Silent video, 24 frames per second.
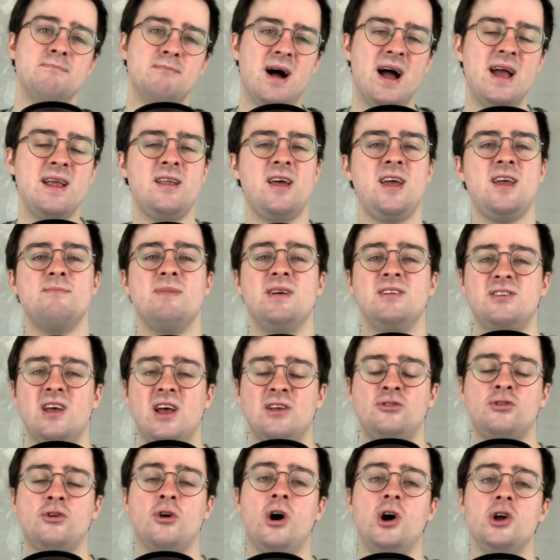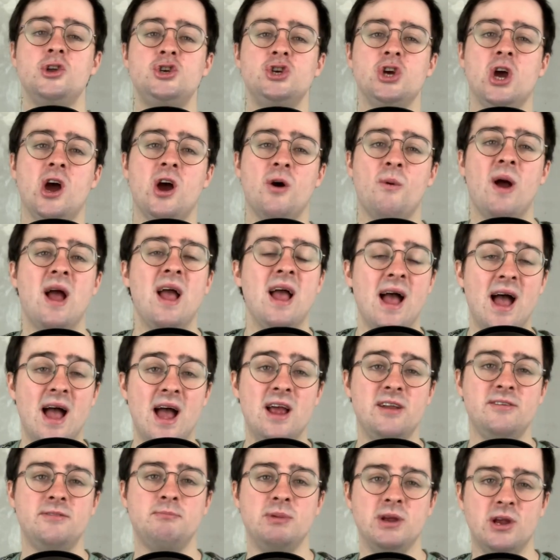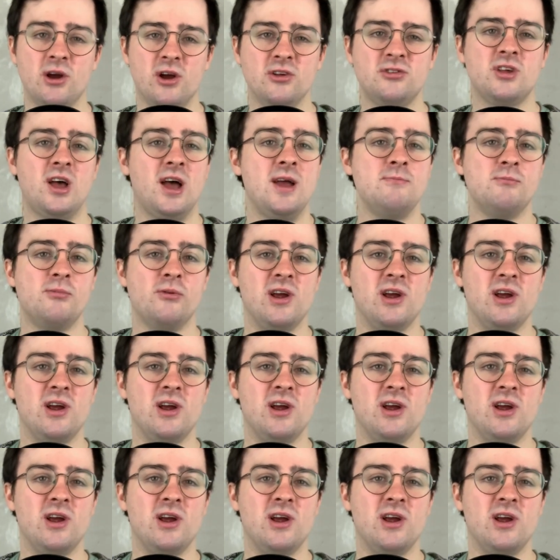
my name is Escarjo, and because I'm